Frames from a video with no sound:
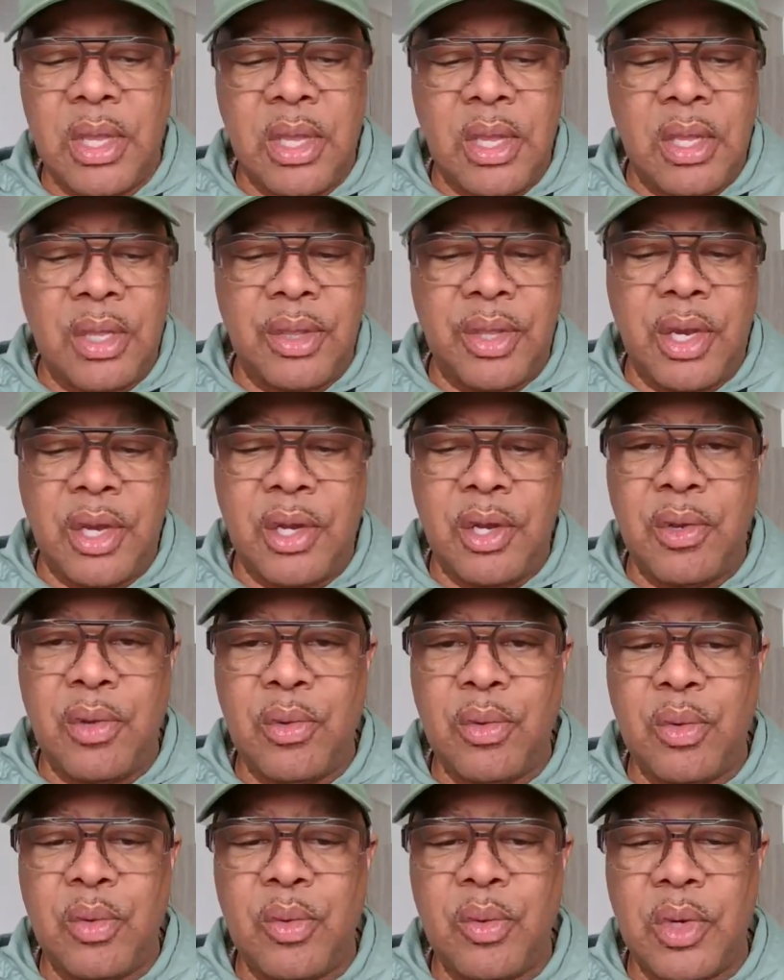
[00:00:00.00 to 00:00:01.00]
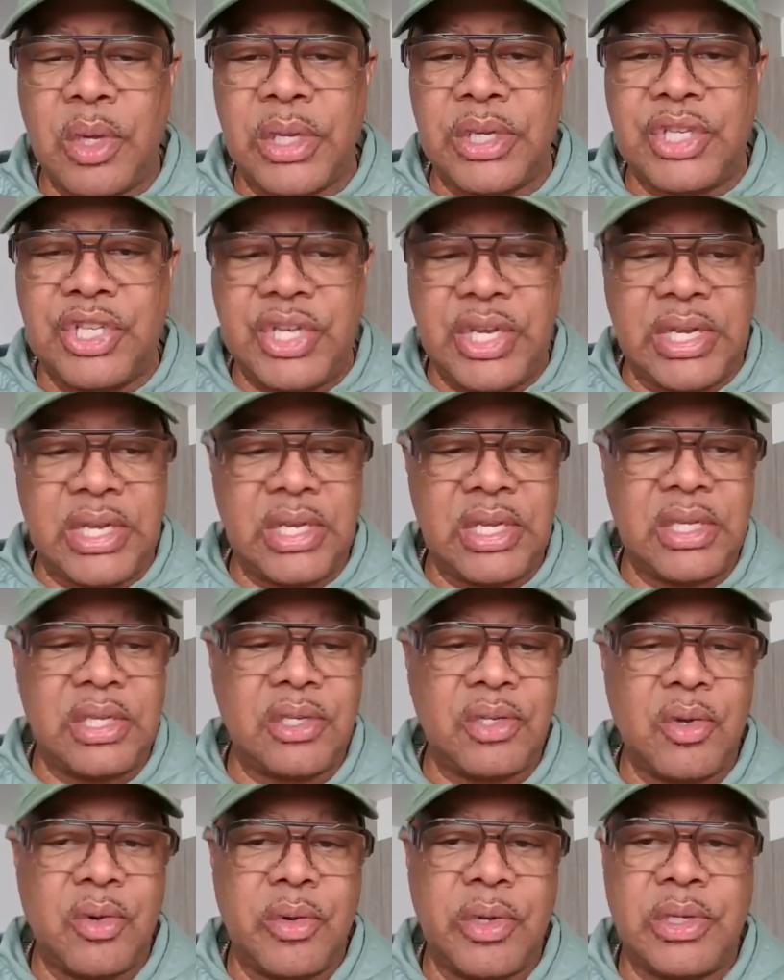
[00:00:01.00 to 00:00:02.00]
their new agenda is
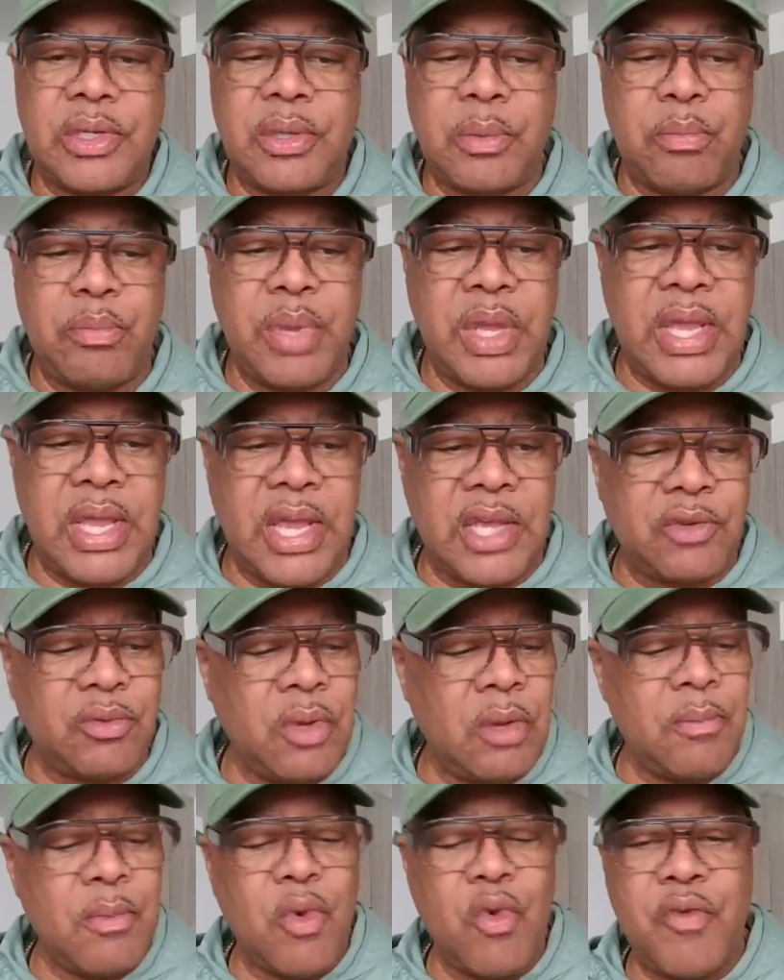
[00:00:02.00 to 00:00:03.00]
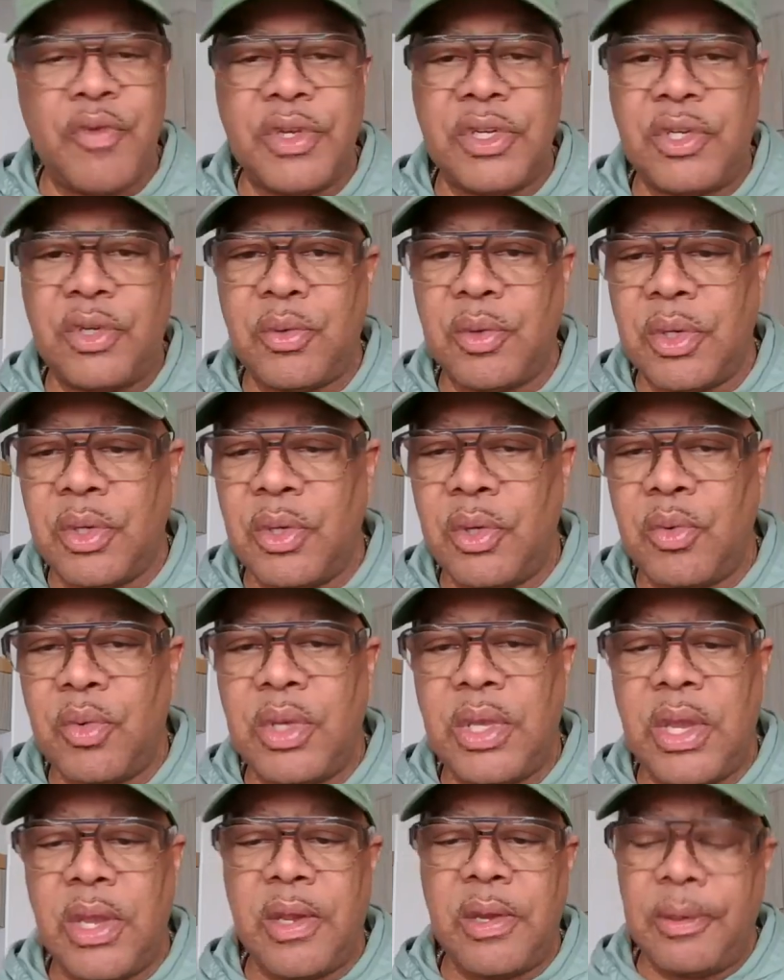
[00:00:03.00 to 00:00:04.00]
going to be as we move into a new
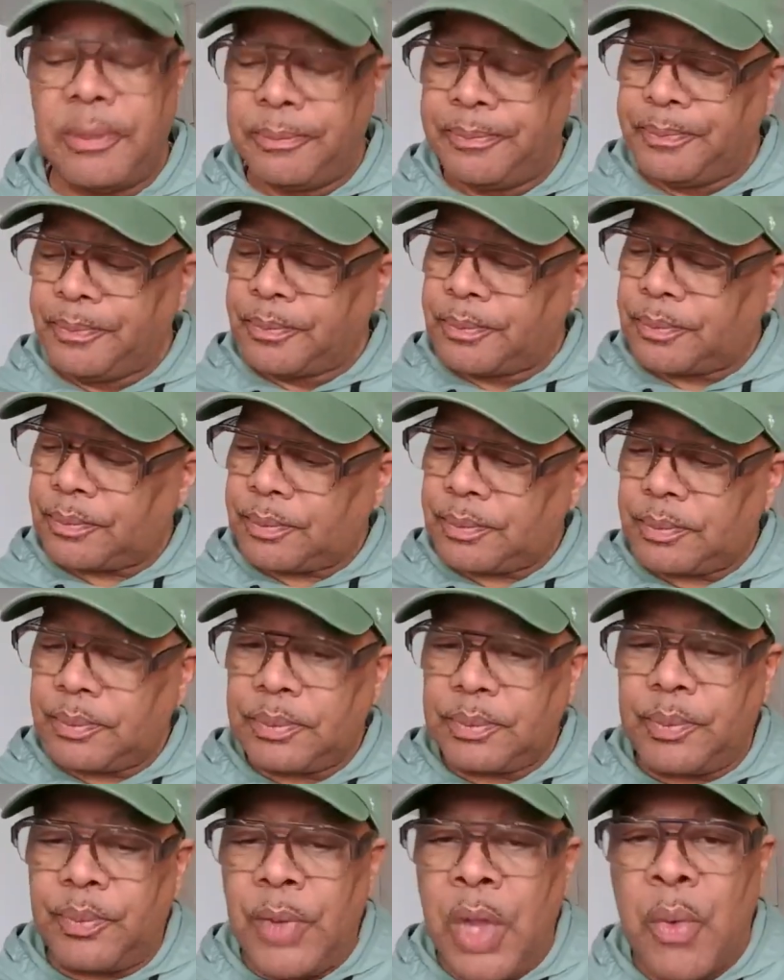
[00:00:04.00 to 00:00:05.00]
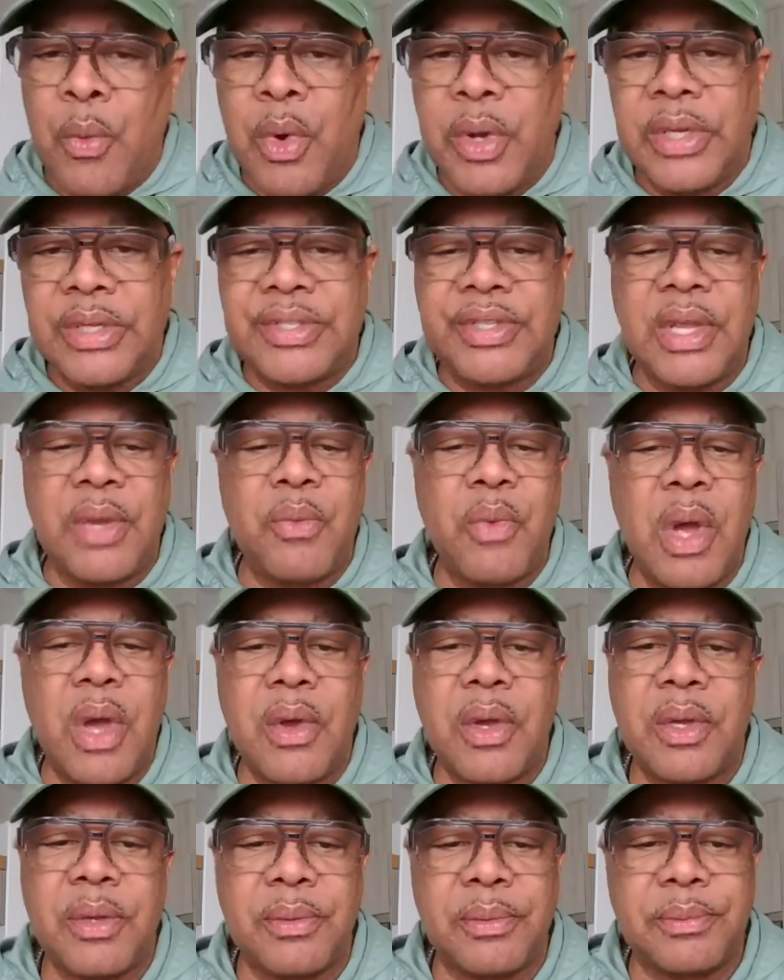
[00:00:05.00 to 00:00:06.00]
year. I want to say
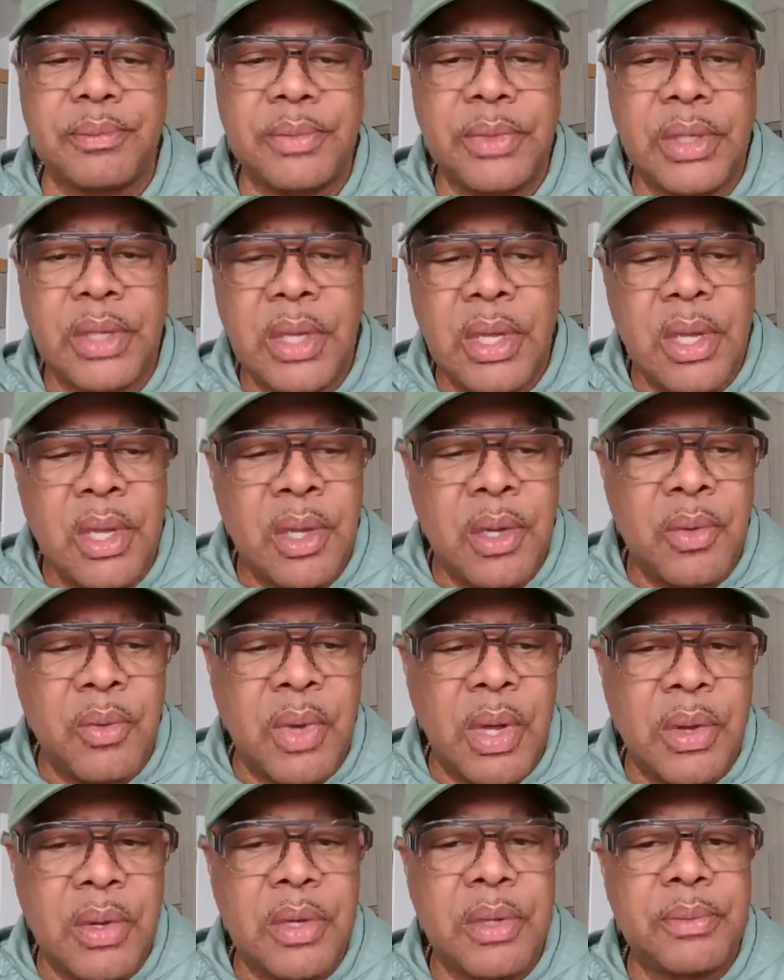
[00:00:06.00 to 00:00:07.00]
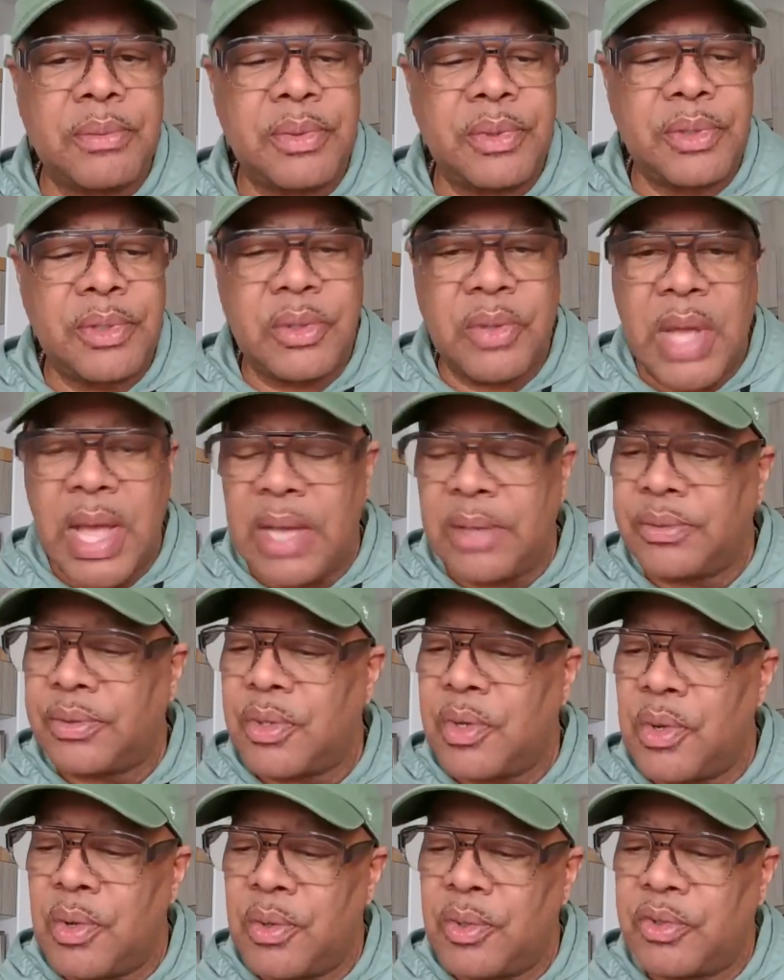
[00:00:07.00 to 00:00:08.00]
welcome. Welcome to House
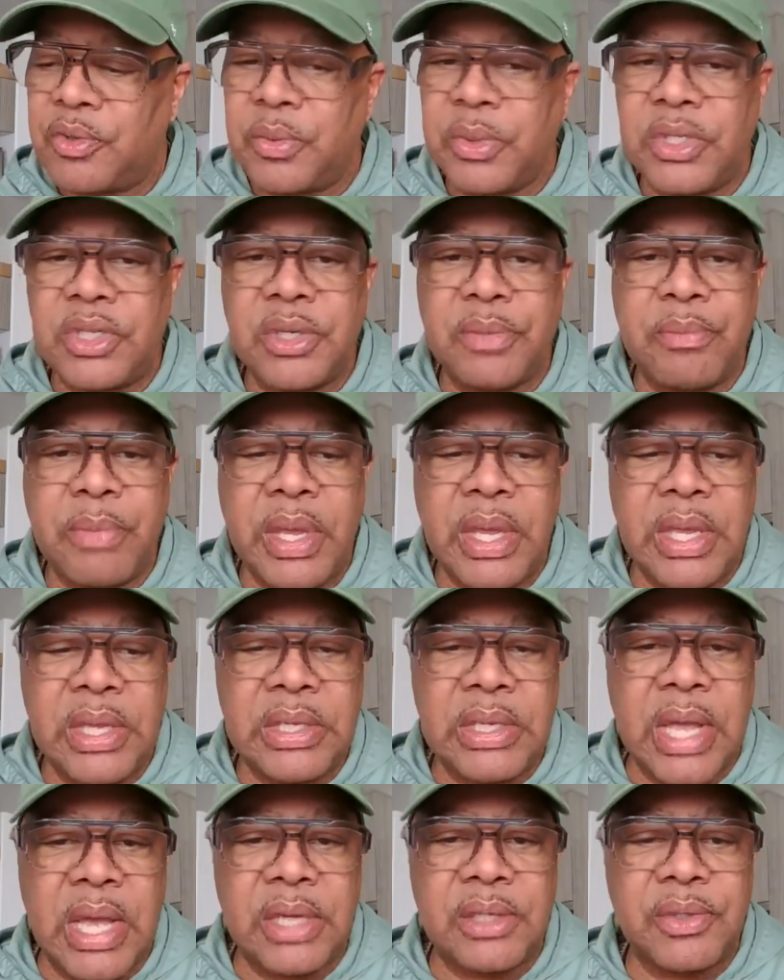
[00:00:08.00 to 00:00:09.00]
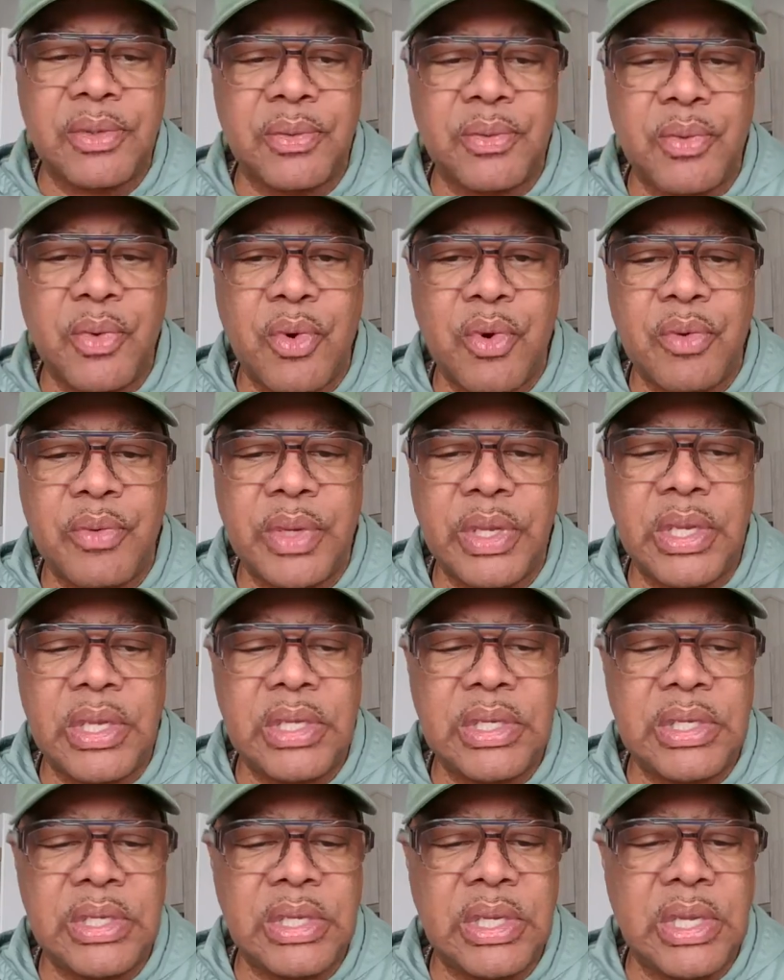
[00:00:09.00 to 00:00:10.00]
Calls with your man, Dr. Rory
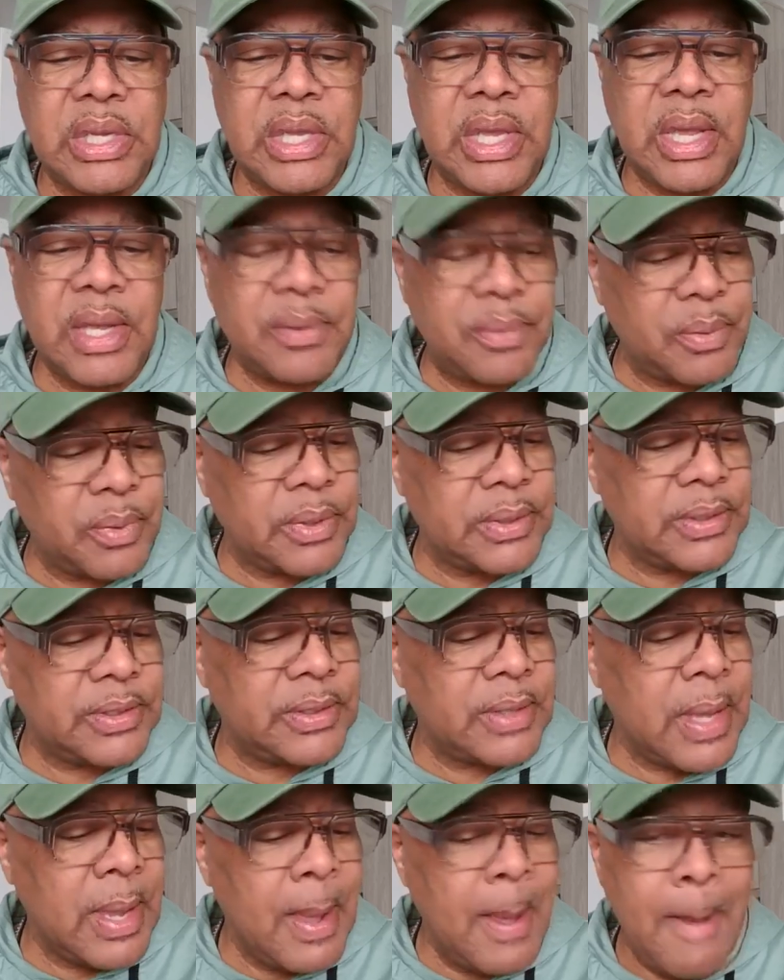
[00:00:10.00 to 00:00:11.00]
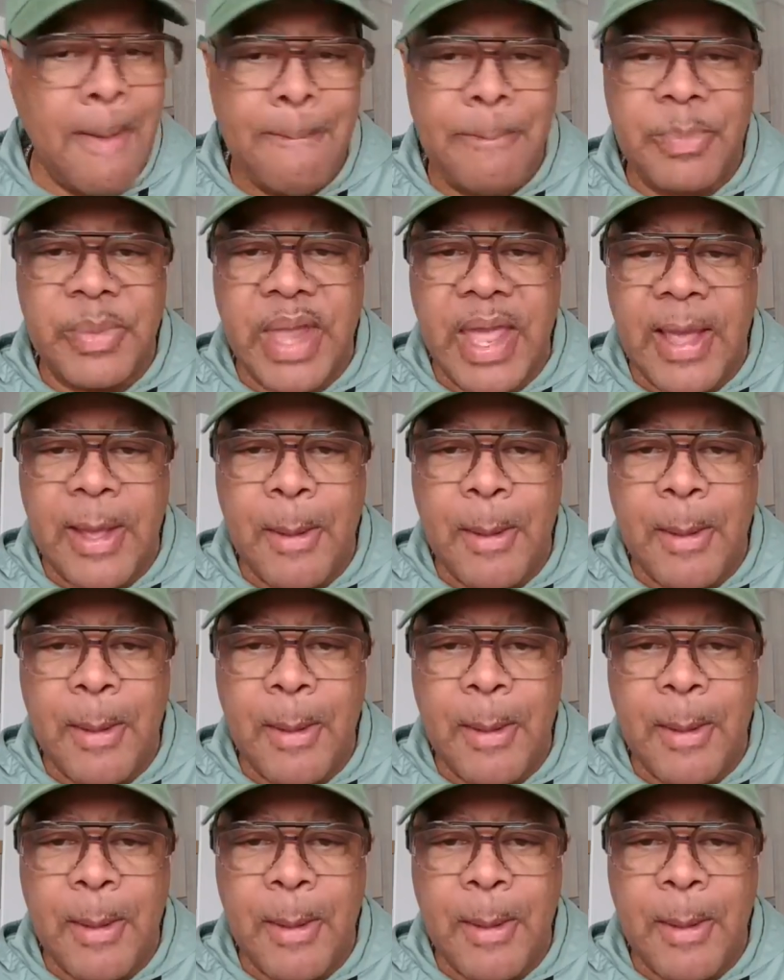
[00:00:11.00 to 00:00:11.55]
T. Edwards. Now,